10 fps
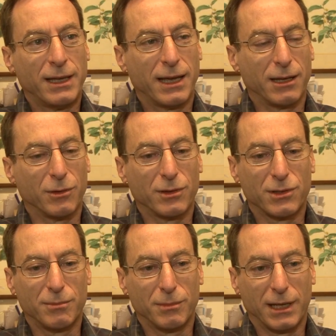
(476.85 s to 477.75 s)

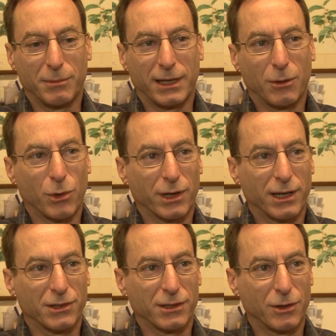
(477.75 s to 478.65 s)
and began
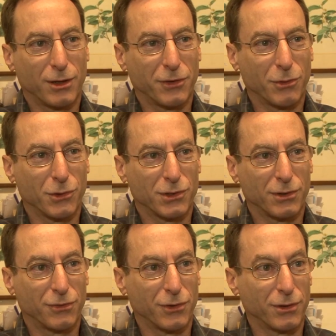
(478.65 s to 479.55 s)
working as a coffee
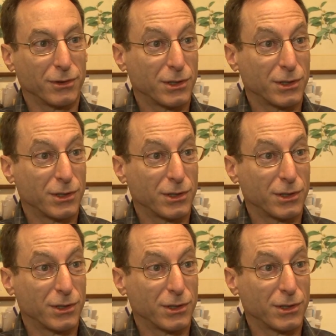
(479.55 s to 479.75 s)
roaster for